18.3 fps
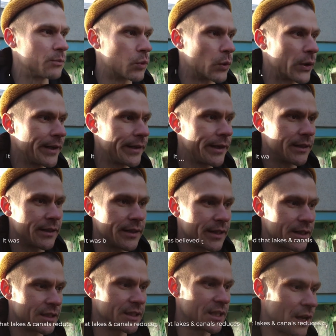bring
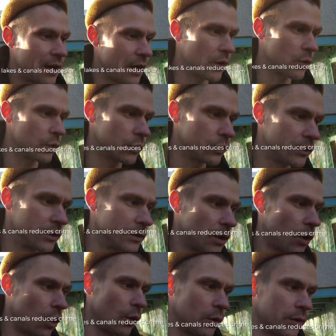the down
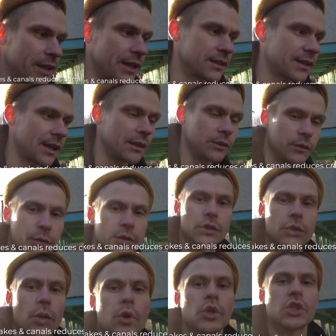all that kind of
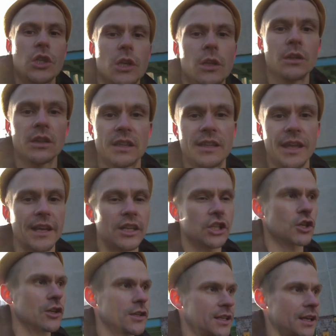social
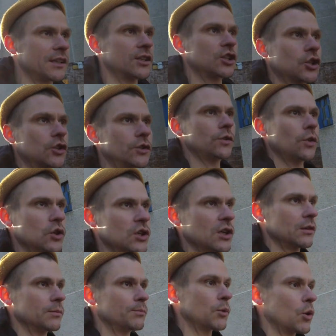tensions and
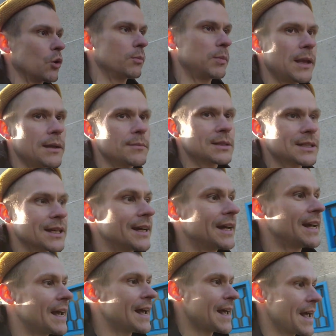social problems
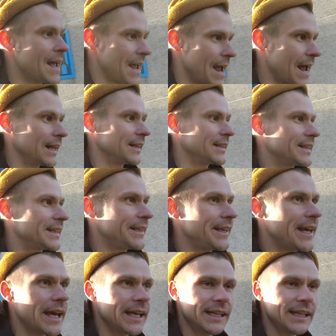and here